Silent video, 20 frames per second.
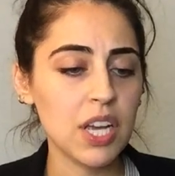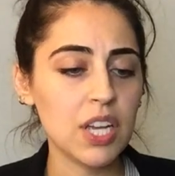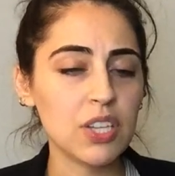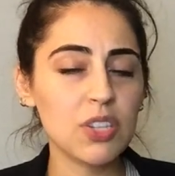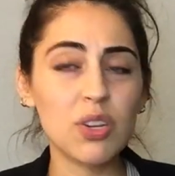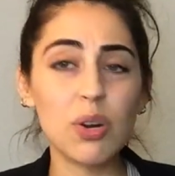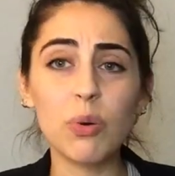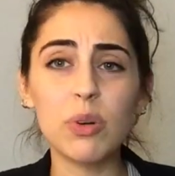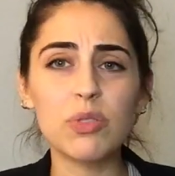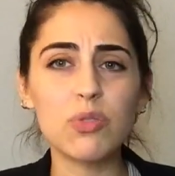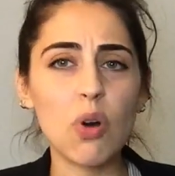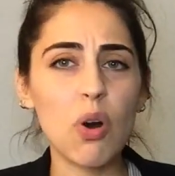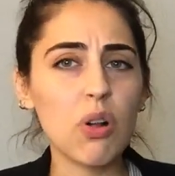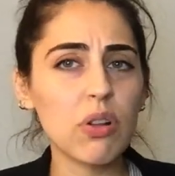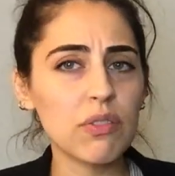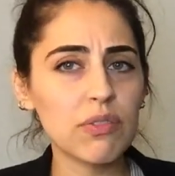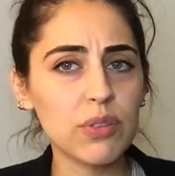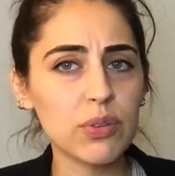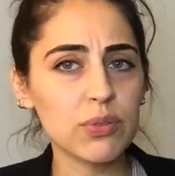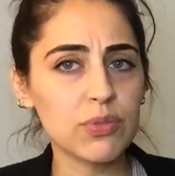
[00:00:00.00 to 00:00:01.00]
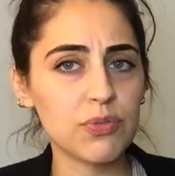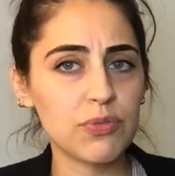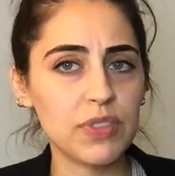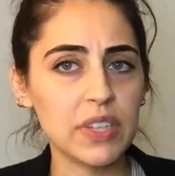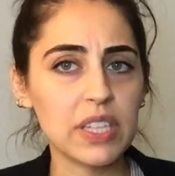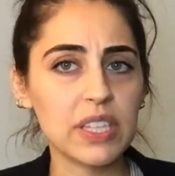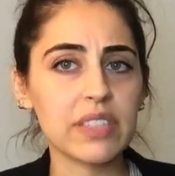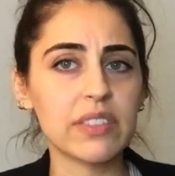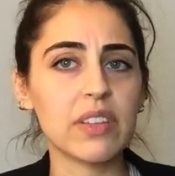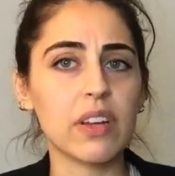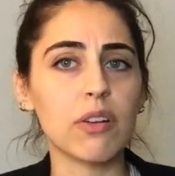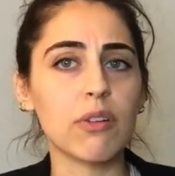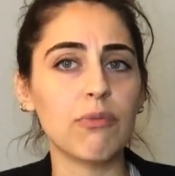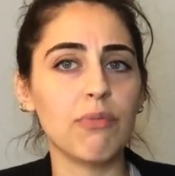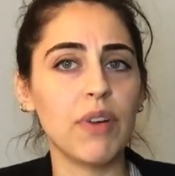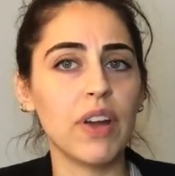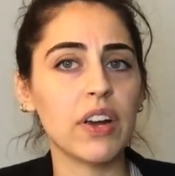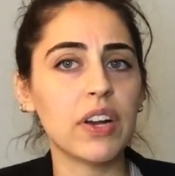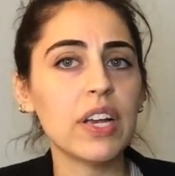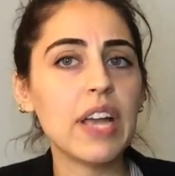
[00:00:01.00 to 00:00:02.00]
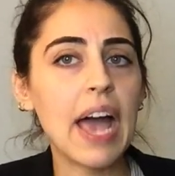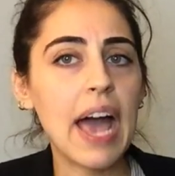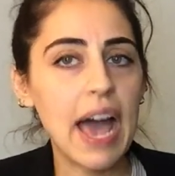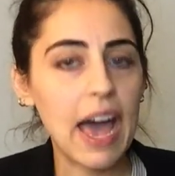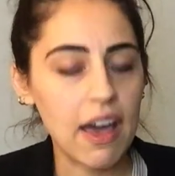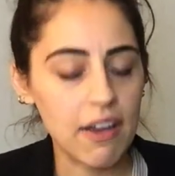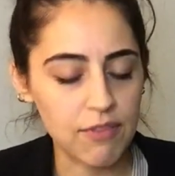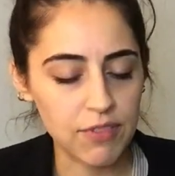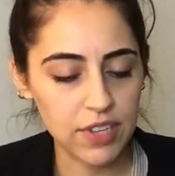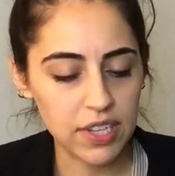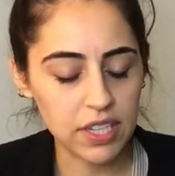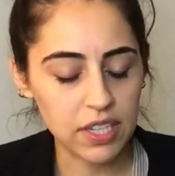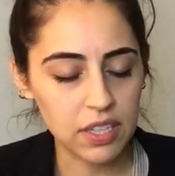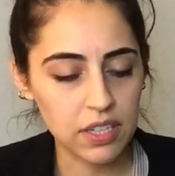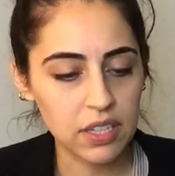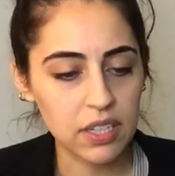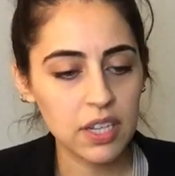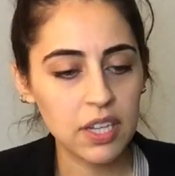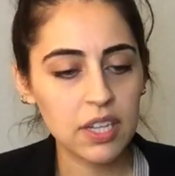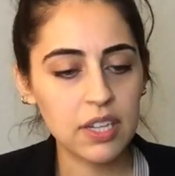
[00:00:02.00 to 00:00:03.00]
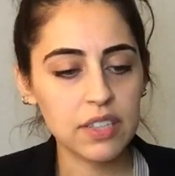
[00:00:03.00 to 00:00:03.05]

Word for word: You know, it's all of those feelings that are very heavy